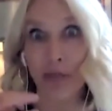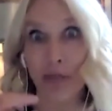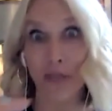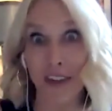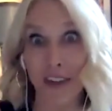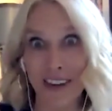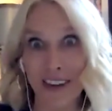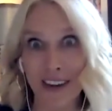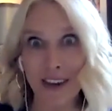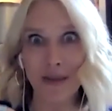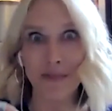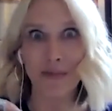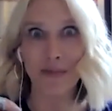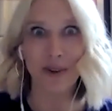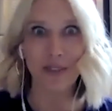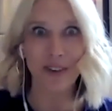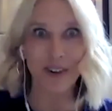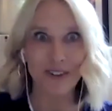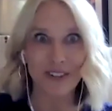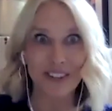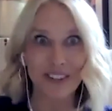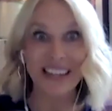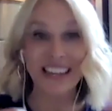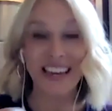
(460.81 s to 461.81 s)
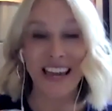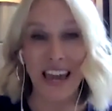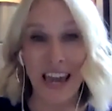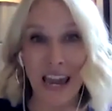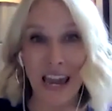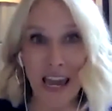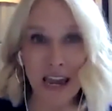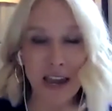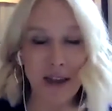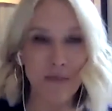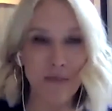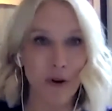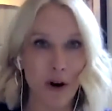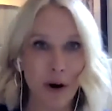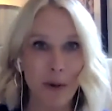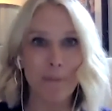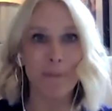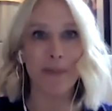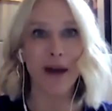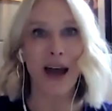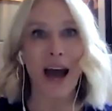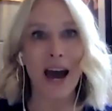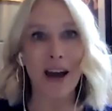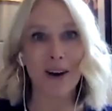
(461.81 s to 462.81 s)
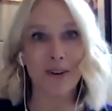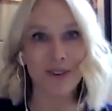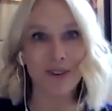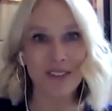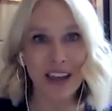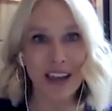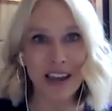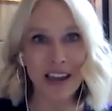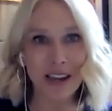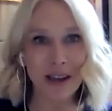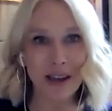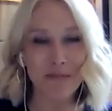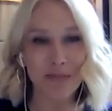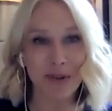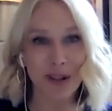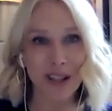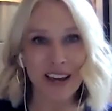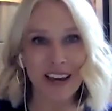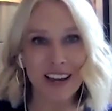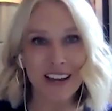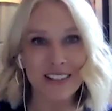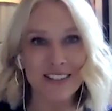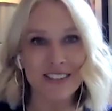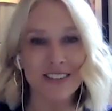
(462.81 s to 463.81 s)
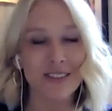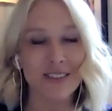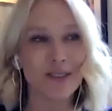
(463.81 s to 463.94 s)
theme or there's a game or a battle taking place.